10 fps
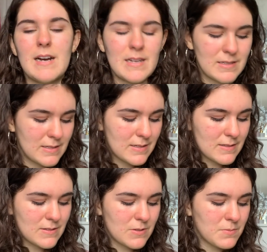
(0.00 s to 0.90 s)
And
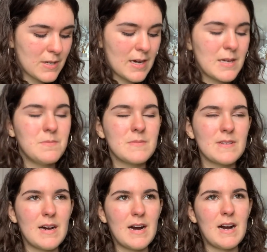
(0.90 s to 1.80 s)
sometimes
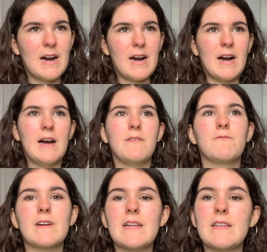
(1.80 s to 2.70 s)
I
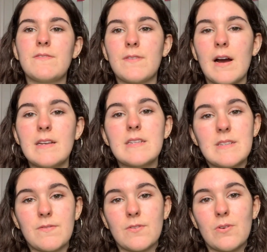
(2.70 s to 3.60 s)
really find it
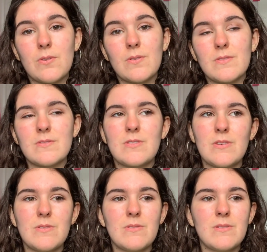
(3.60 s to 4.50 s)
difficult
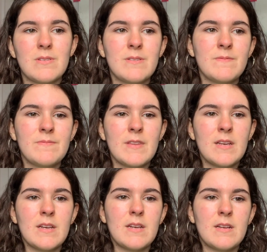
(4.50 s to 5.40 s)
to
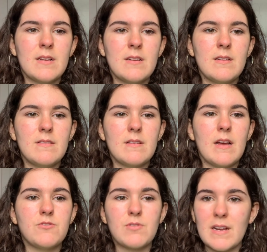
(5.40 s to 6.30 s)

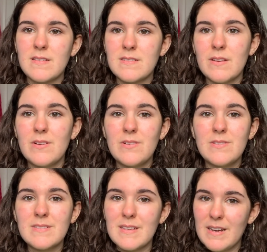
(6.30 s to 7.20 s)
address
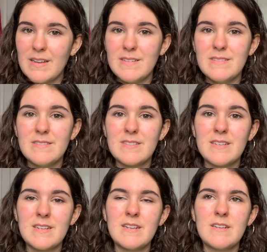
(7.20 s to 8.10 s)
those and
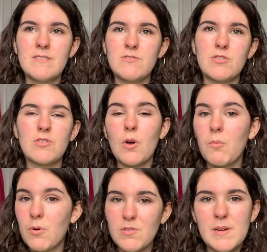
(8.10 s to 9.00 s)
to not
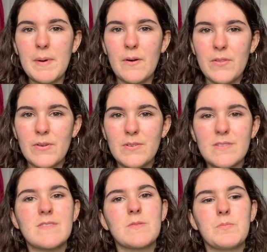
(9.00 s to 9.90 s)
worry about
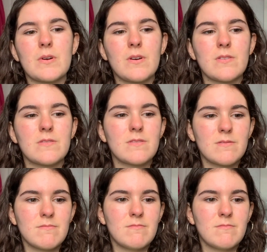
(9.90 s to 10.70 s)
those because